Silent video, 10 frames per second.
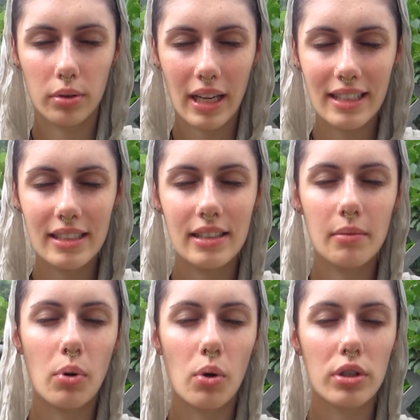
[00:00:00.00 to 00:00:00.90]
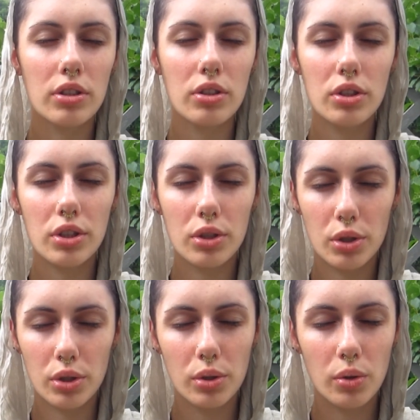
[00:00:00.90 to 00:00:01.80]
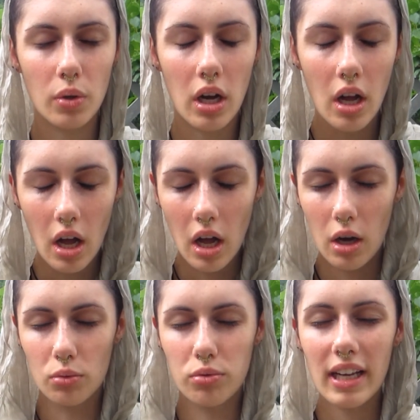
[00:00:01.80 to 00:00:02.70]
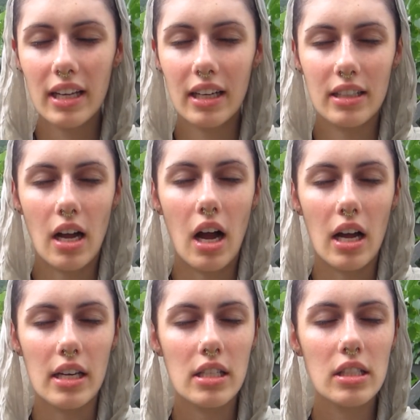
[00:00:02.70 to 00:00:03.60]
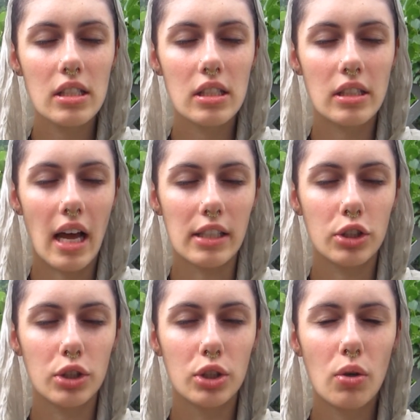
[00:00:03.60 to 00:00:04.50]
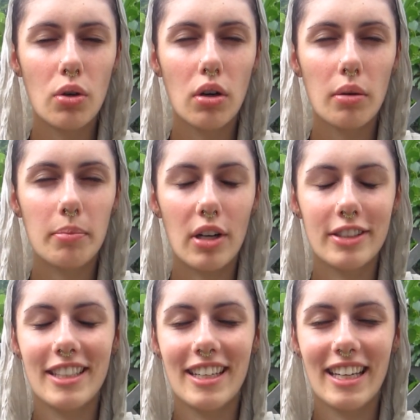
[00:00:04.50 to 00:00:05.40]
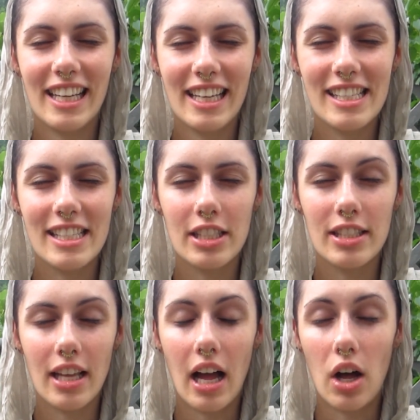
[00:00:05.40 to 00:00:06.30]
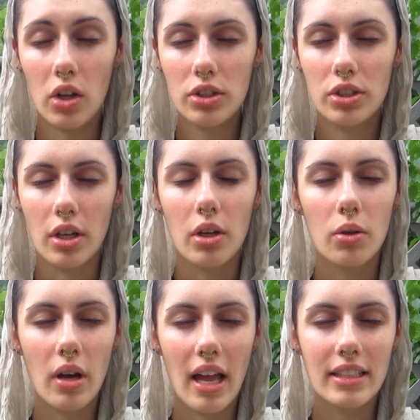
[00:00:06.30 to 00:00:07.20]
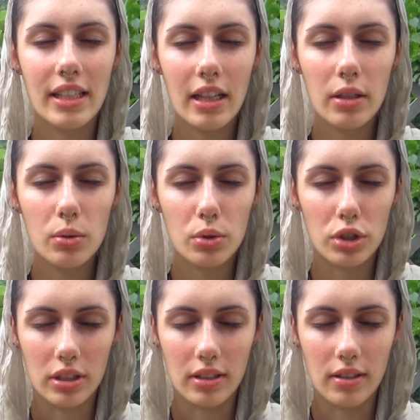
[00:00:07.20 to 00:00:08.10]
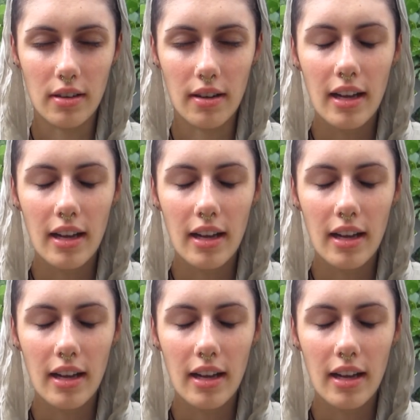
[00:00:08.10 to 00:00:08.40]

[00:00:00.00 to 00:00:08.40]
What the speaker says: It is important to recognize that your body is also an illusion.